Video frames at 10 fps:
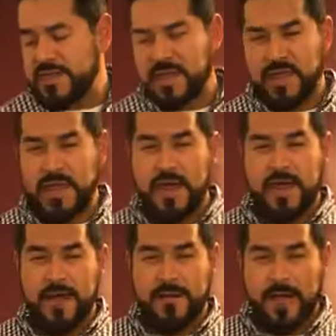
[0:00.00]
the
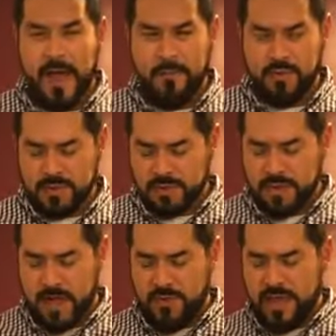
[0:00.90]
apples.
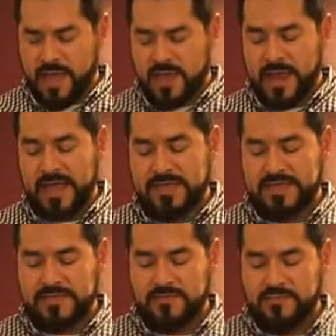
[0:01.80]
I went ahead and
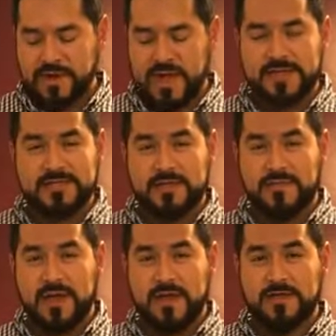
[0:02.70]
pre-diced
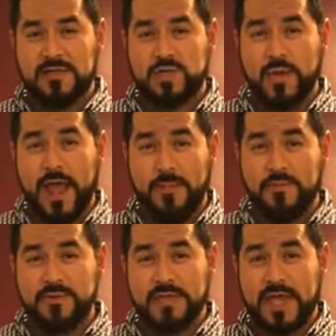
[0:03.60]
some sweet
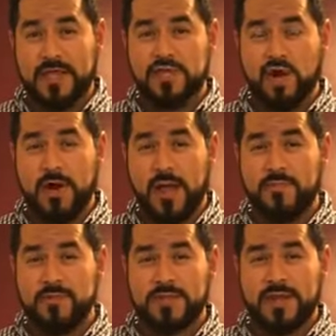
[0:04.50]
apples and tart
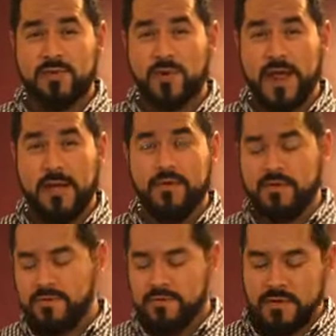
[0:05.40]
apples. I did one
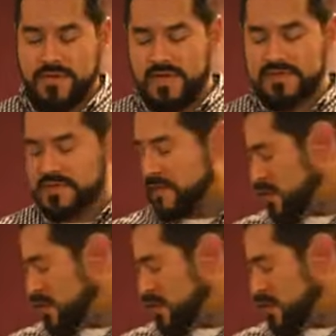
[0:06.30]
apple a piece,